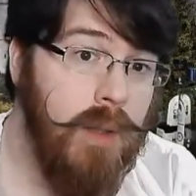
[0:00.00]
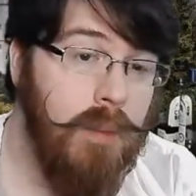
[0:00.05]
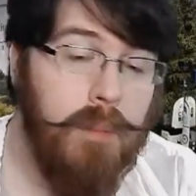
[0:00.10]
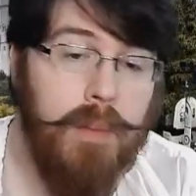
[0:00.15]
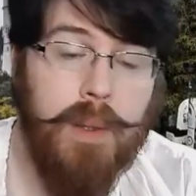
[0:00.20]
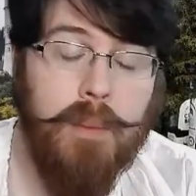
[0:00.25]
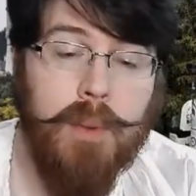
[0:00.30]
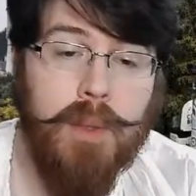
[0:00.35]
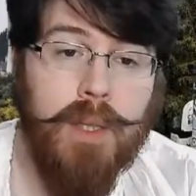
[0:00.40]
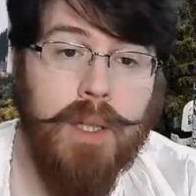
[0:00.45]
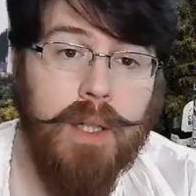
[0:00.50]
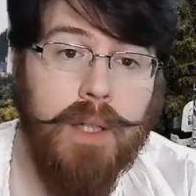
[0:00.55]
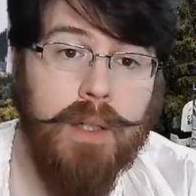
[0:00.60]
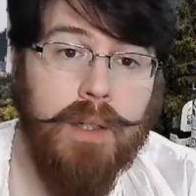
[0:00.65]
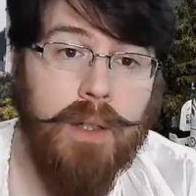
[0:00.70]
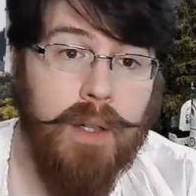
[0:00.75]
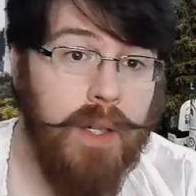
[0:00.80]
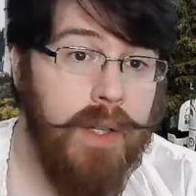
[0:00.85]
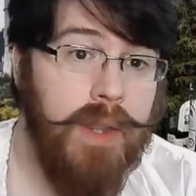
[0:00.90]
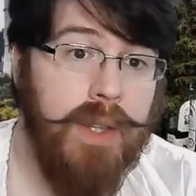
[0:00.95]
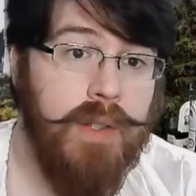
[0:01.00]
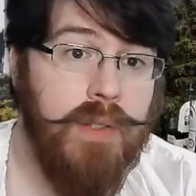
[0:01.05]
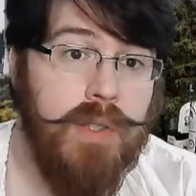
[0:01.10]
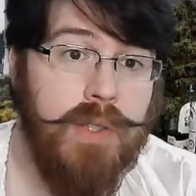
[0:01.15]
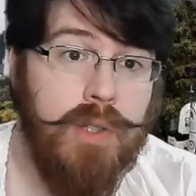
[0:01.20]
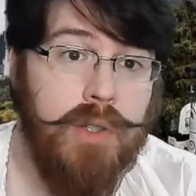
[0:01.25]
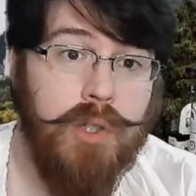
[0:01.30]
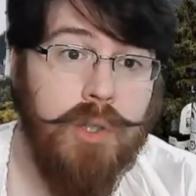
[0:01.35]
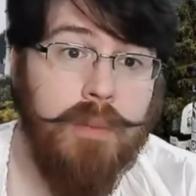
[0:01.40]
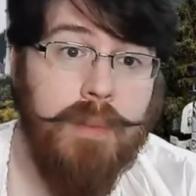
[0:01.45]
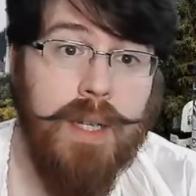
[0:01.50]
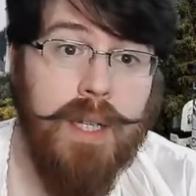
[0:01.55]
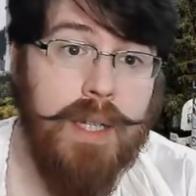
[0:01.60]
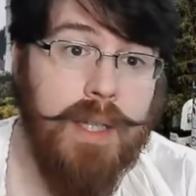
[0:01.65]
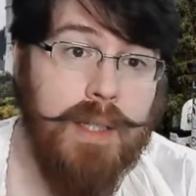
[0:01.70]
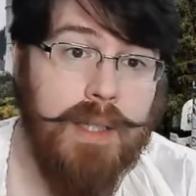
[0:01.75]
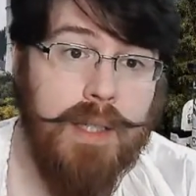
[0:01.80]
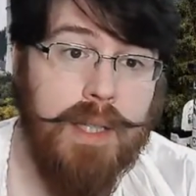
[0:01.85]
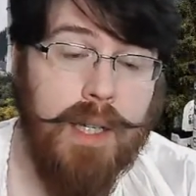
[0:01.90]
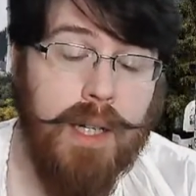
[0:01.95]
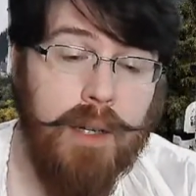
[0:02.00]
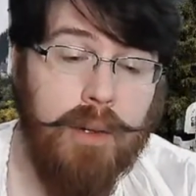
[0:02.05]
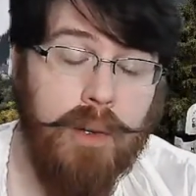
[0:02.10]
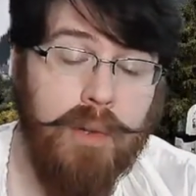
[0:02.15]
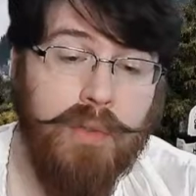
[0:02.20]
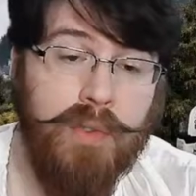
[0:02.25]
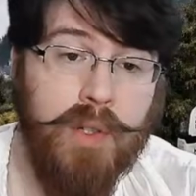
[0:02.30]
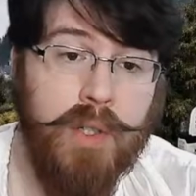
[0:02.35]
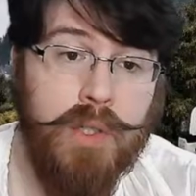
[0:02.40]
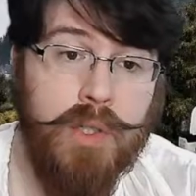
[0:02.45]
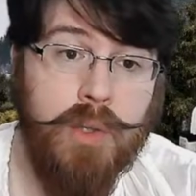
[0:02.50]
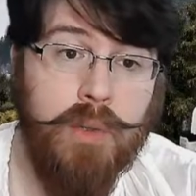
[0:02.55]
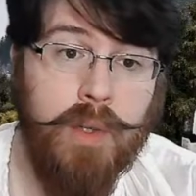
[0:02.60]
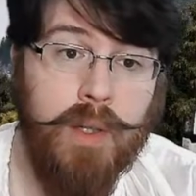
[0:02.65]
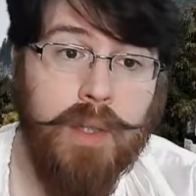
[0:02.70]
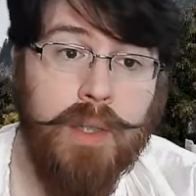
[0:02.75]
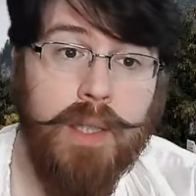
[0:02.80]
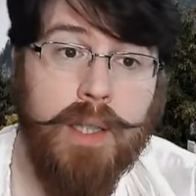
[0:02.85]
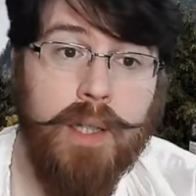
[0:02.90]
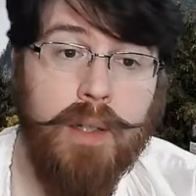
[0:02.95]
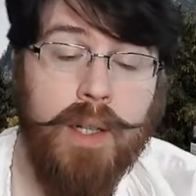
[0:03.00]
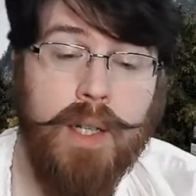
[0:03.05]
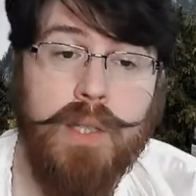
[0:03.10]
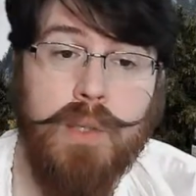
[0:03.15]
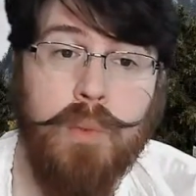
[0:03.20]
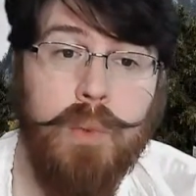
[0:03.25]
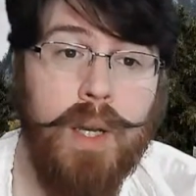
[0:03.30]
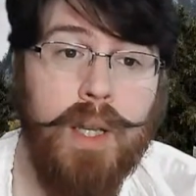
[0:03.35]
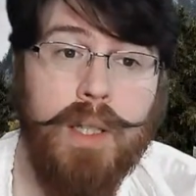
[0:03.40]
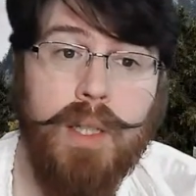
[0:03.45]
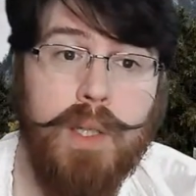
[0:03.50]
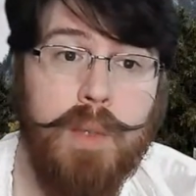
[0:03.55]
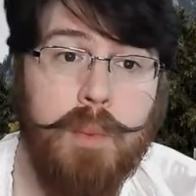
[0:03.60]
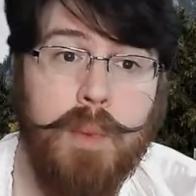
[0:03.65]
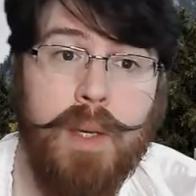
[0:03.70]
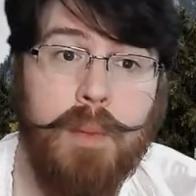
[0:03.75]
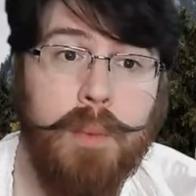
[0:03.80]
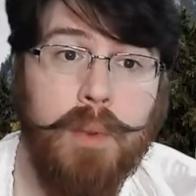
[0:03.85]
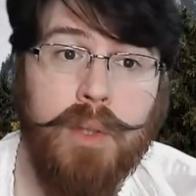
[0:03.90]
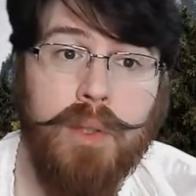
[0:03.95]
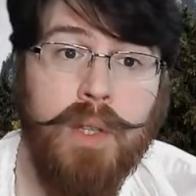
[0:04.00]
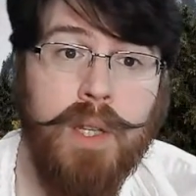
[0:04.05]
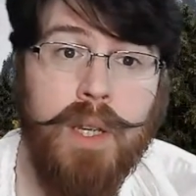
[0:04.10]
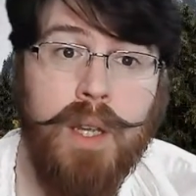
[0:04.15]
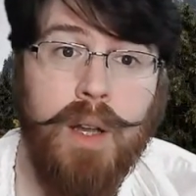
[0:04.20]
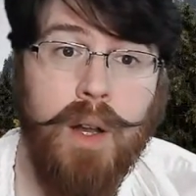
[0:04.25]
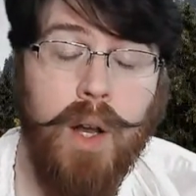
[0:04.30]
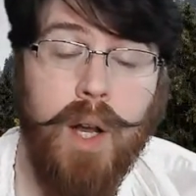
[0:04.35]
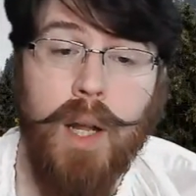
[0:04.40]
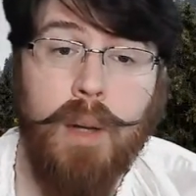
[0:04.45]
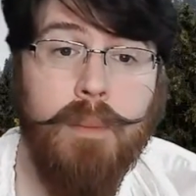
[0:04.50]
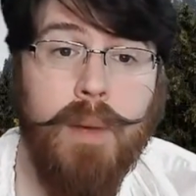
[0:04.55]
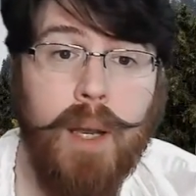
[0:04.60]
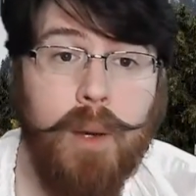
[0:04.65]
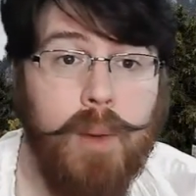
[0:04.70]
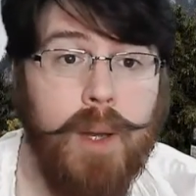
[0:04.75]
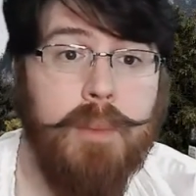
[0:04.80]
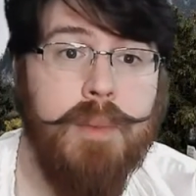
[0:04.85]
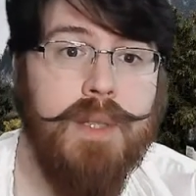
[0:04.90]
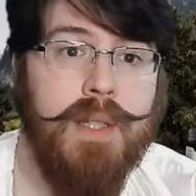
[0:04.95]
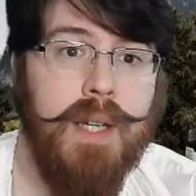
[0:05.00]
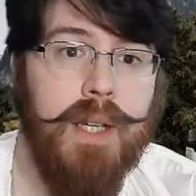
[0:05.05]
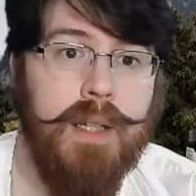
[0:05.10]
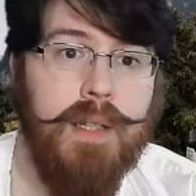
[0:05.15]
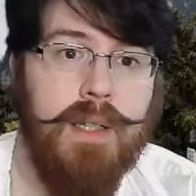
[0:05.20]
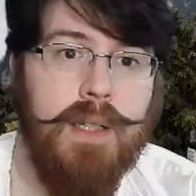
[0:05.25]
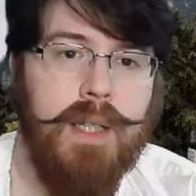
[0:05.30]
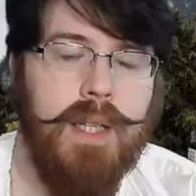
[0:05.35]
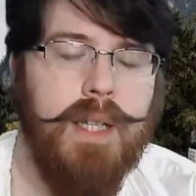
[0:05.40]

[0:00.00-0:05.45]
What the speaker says: people on the social medias that I referred to earlier, as well as people on my website,